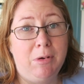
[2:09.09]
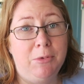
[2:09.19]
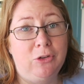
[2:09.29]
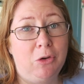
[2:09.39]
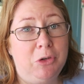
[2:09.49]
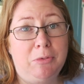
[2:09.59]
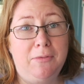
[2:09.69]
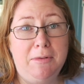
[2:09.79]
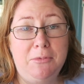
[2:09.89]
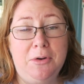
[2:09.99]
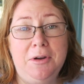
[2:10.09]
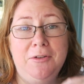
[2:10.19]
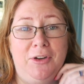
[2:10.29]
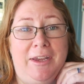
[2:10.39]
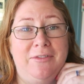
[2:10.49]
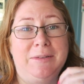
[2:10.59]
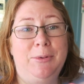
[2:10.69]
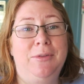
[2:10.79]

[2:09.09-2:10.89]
Remember, that's got to use by February for Kevin's